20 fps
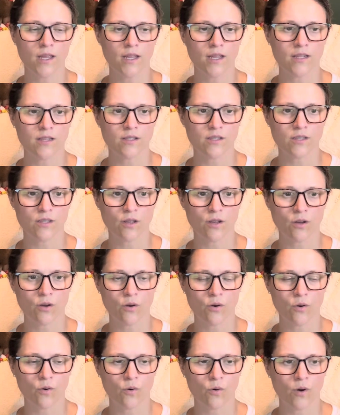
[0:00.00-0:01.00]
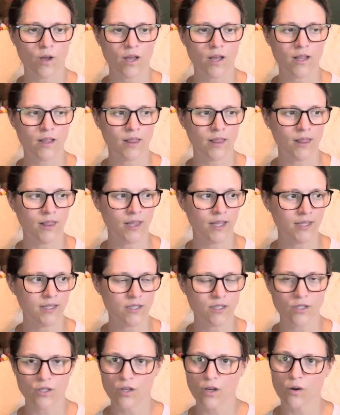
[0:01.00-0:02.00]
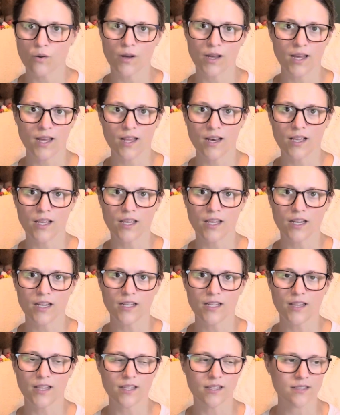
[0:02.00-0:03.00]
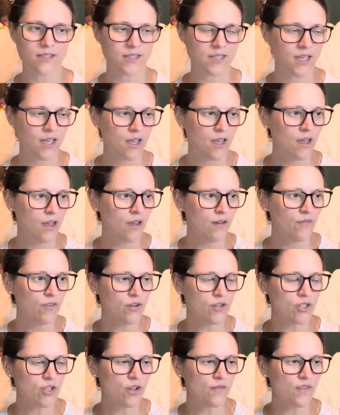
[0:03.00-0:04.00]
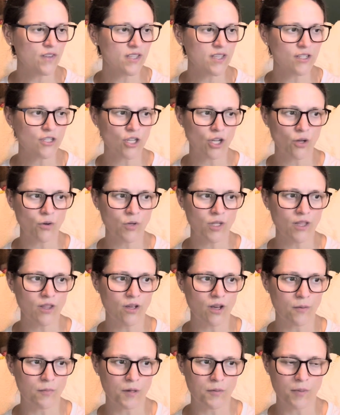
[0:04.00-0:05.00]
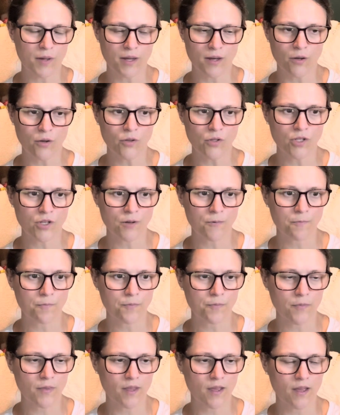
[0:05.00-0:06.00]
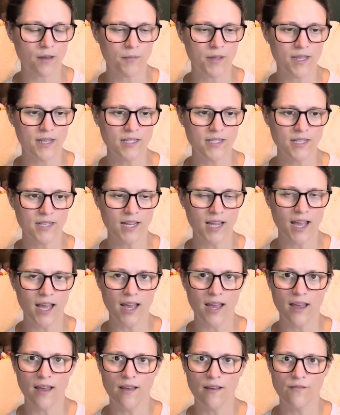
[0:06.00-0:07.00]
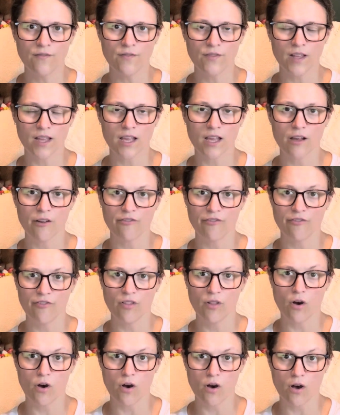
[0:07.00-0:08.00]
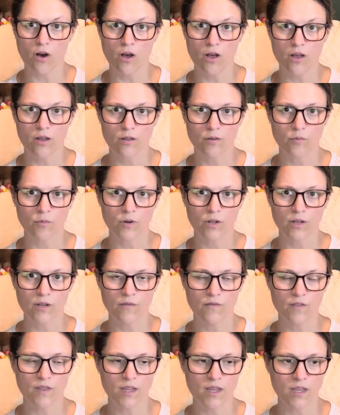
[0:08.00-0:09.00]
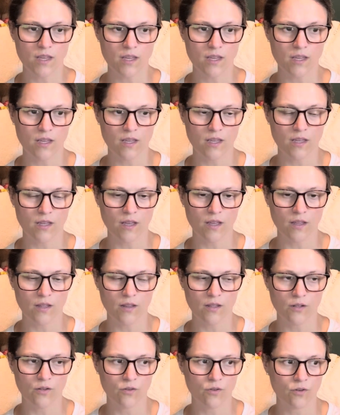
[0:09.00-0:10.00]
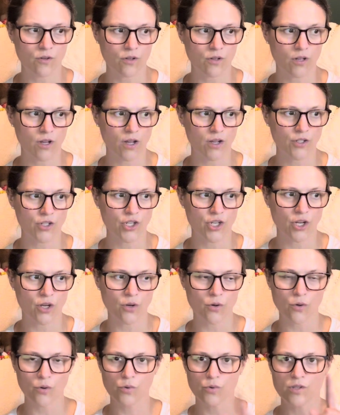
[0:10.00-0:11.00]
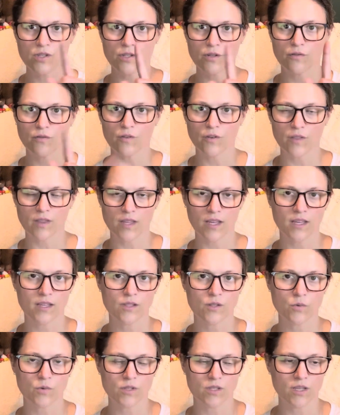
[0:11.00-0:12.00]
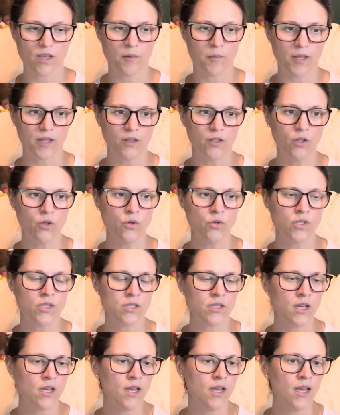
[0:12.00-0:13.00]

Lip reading: And so let's go ahead and get into this. First off is a Tony Llama belt. It did have like a flaw. One of the little concho silver things was coming loose.